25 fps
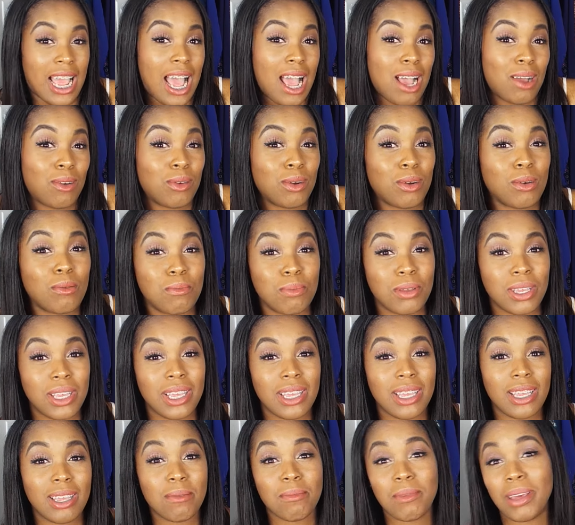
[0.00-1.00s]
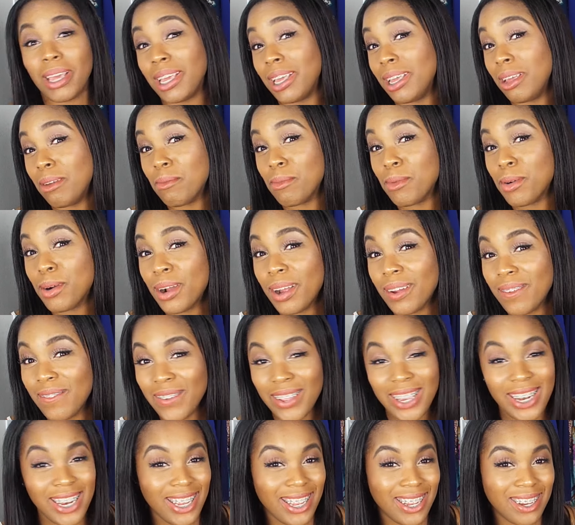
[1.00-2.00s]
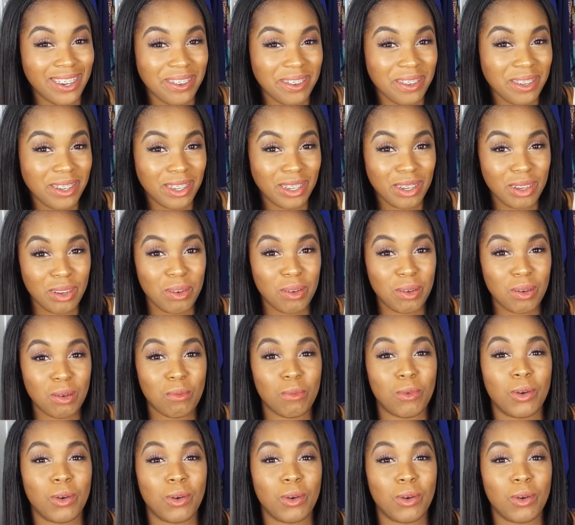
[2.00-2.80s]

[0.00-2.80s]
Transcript: I will be making more videos soon,